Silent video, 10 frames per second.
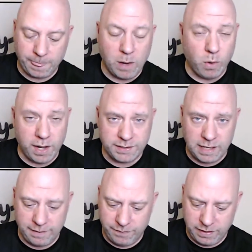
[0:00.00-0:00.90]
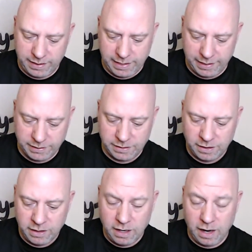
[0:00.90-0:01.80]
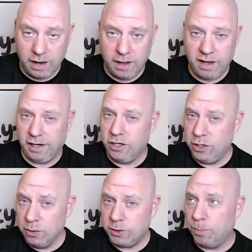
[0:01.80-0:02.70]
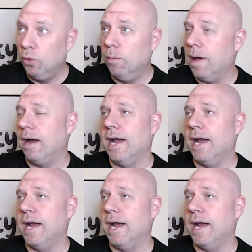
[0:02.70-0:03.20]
water slide for the kids, a huge pool bar.